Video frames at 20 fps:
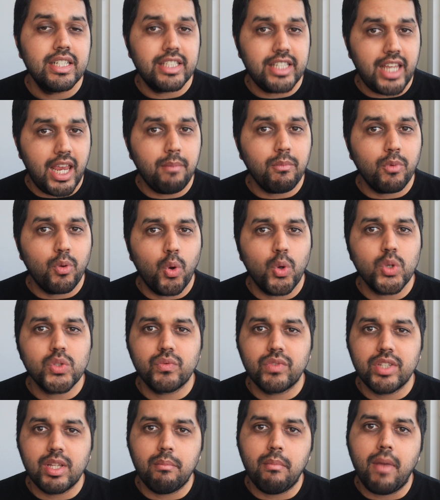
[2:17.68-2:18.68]
Same goes
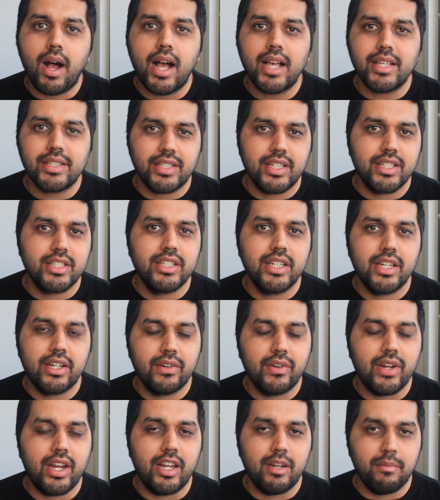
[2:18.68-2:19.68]
with the master's
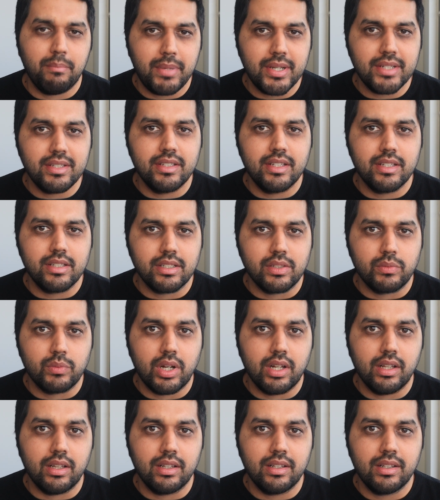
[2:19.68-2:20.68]
degree in business as
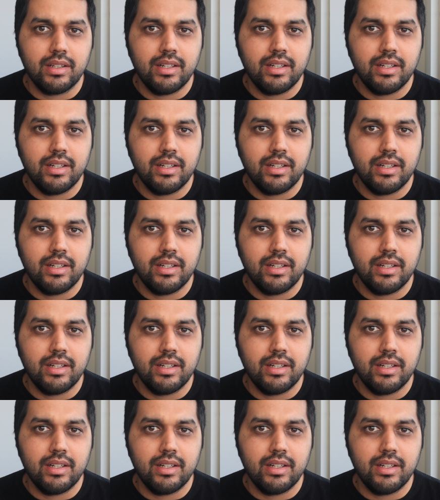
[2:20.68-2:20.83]
well.